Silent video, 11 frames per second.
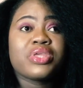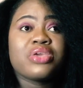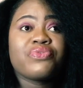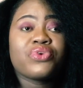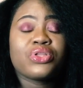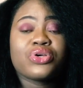
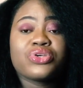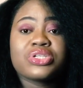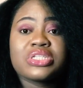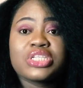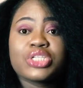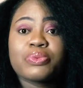if you're not
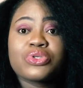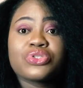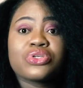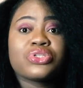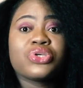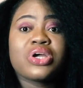using a
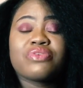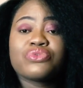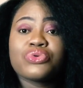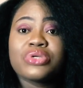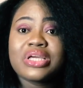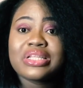sponsor, you have
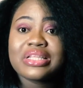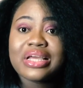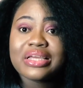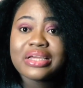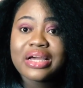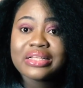to get
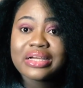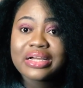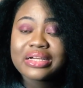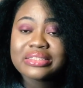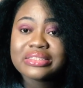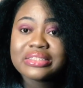like an
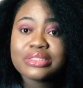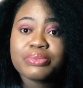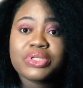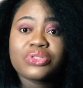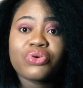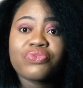account
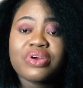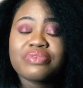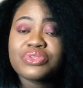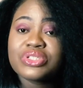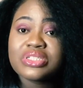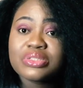statement of 5
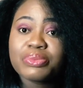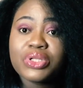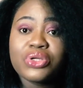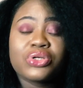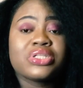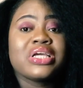to 6
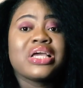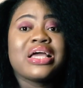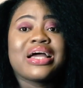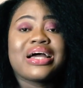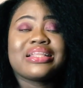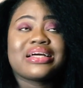million.
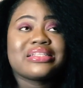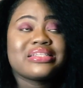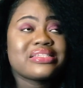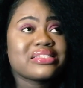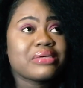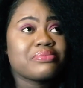And at the
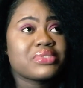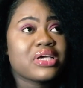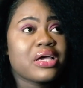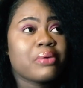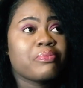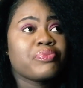same
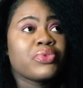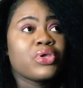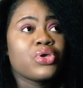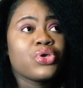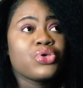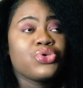time,
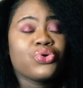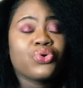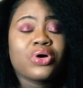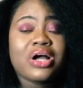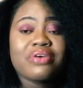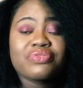
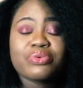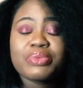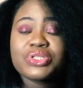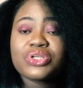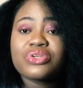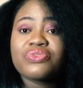you have to
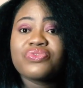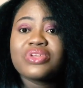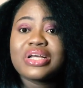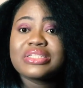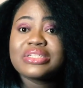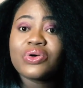make sure you
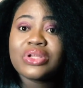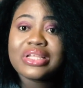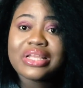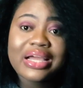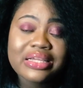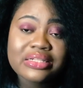fill out the
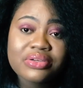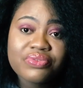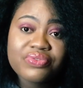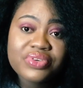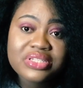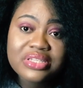online
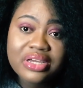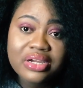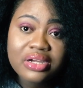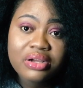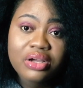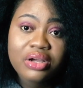visa